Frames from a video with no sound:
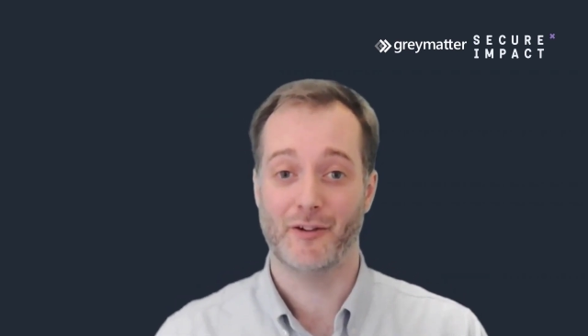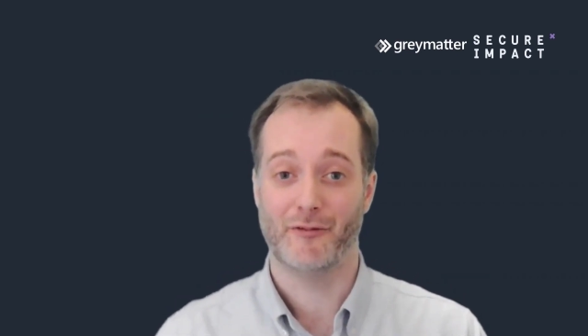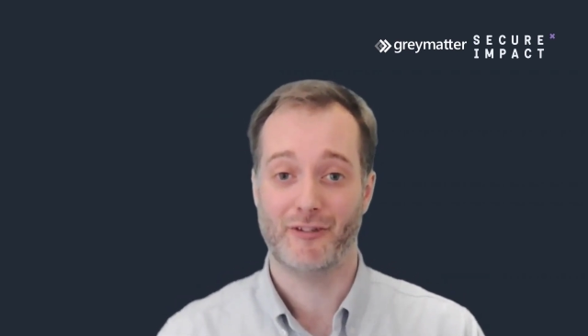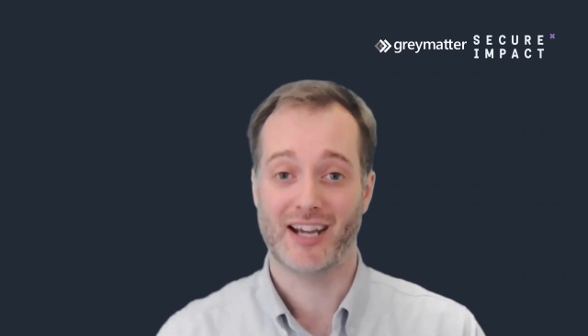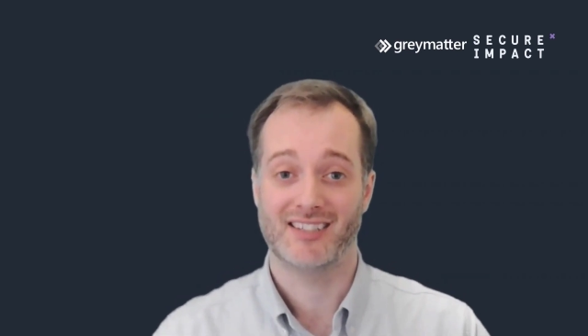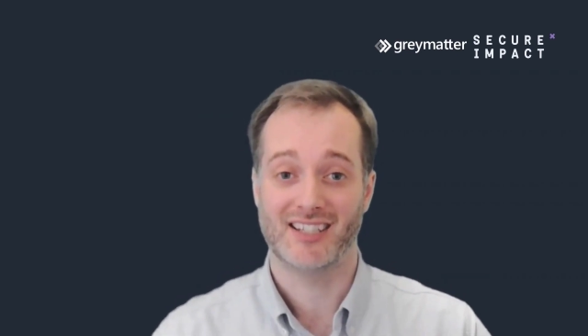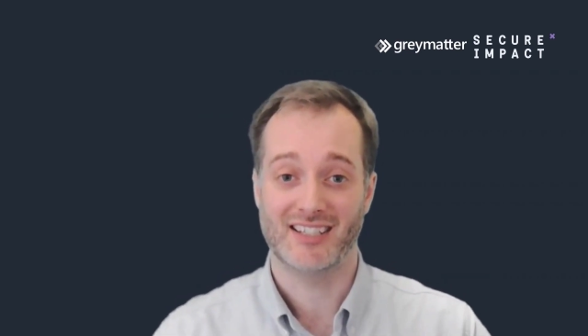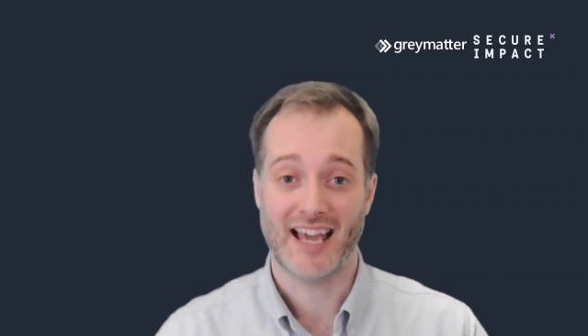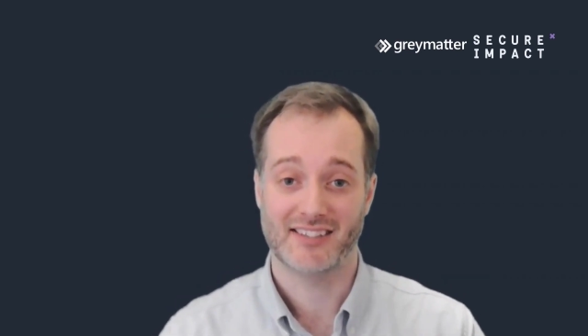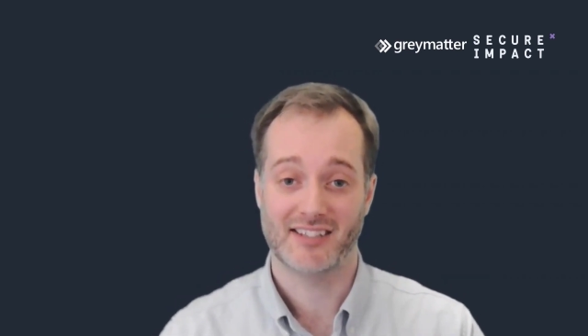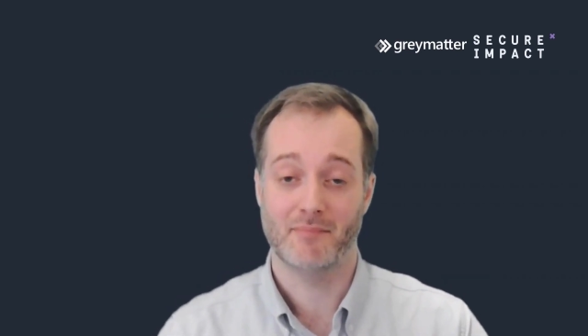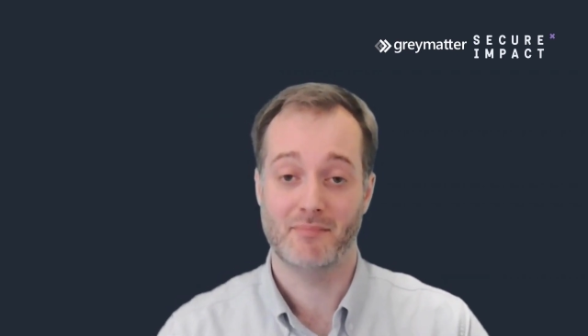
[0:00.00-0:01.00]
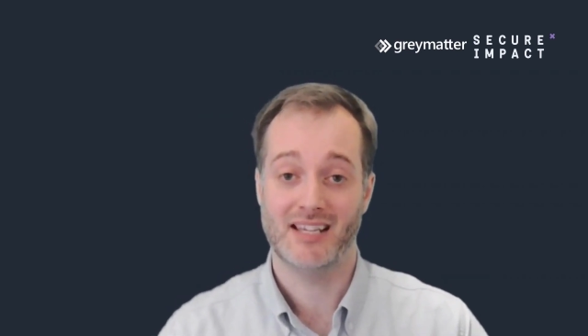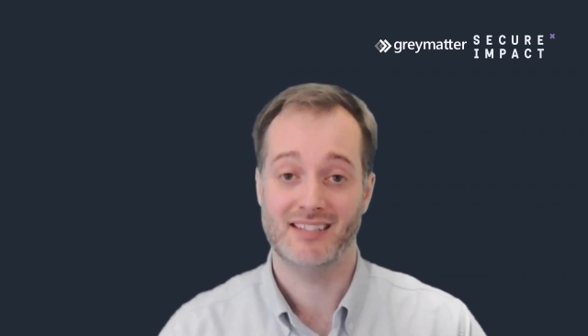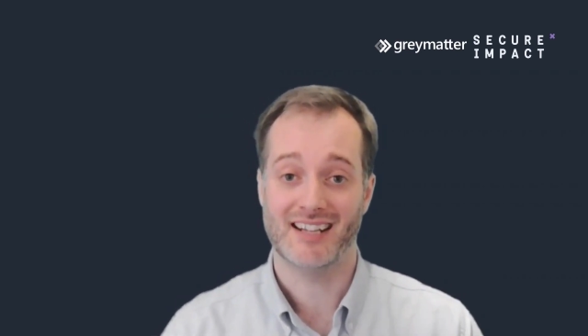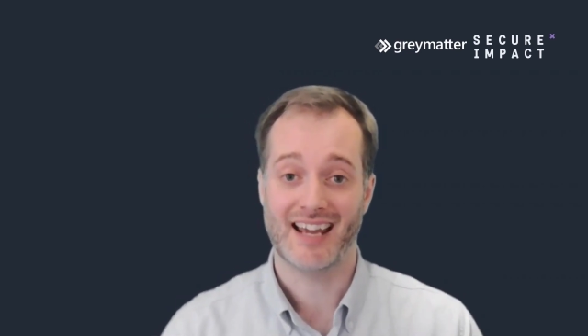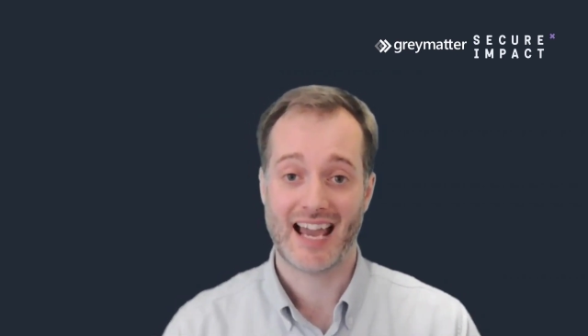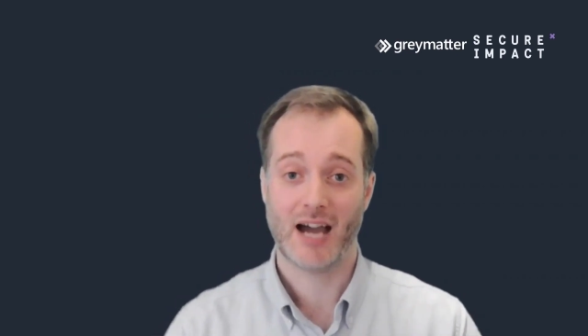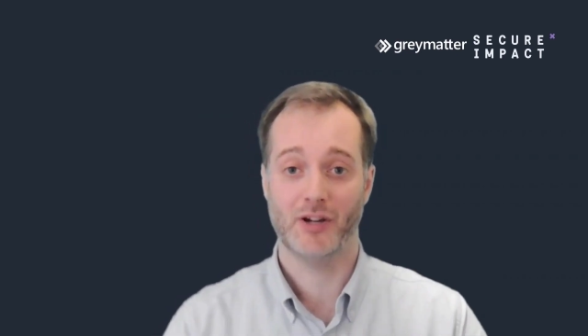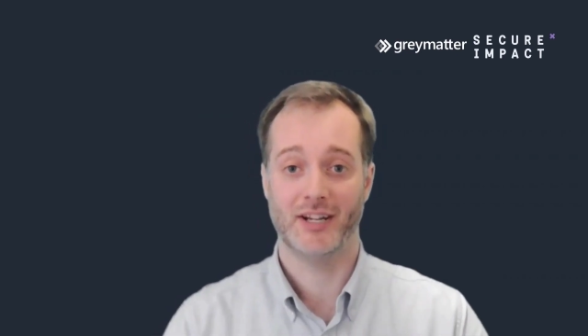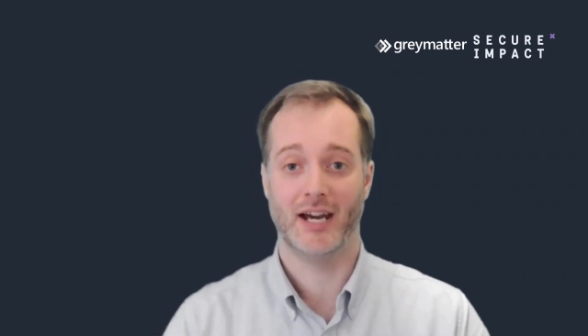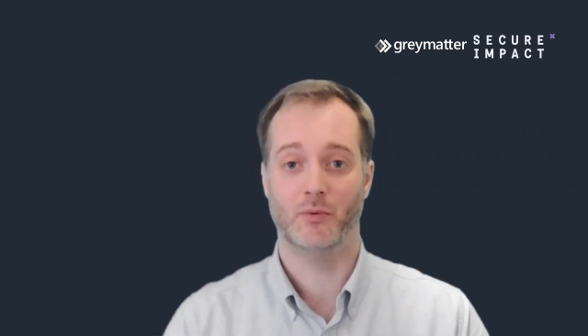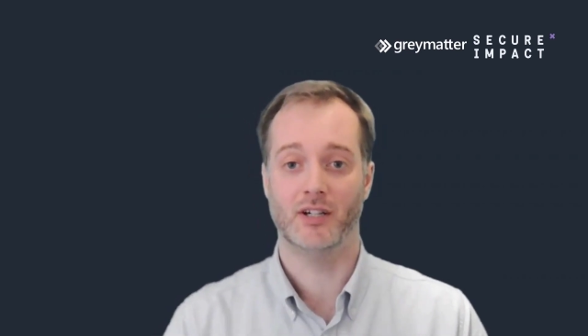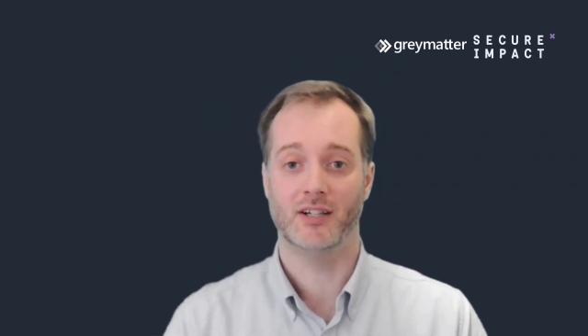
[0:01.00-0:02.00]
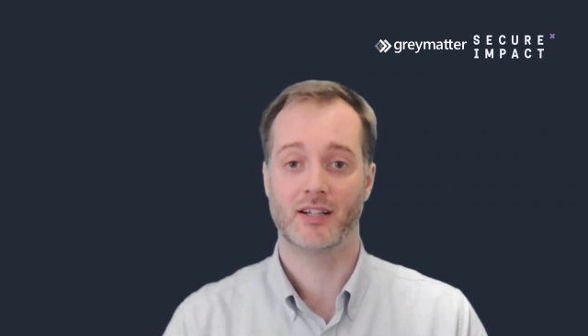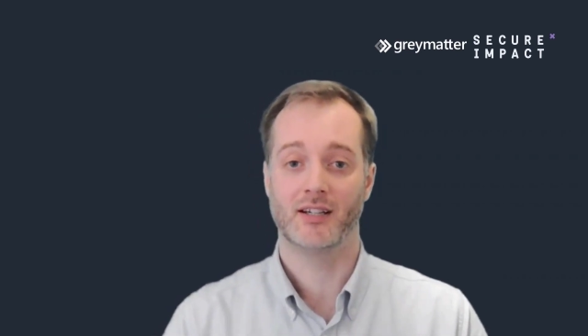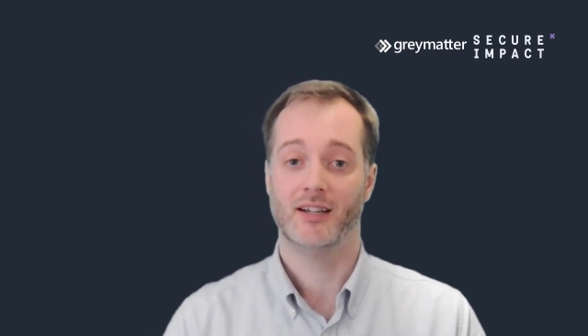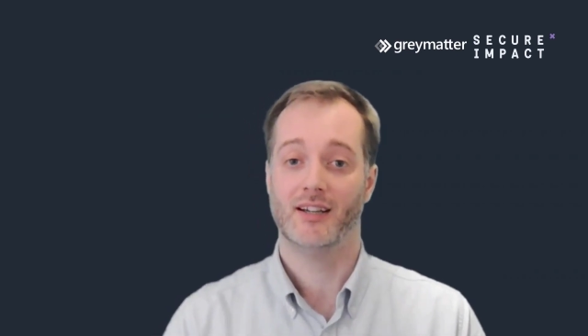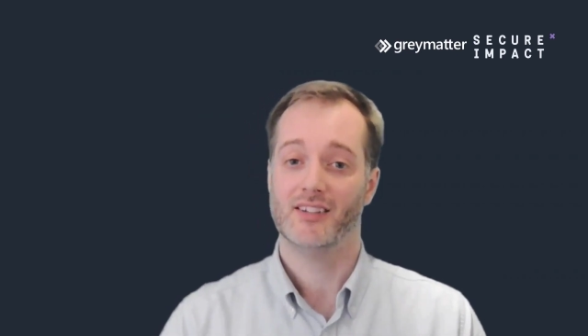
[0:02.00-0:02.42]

affecting SMBs in our network,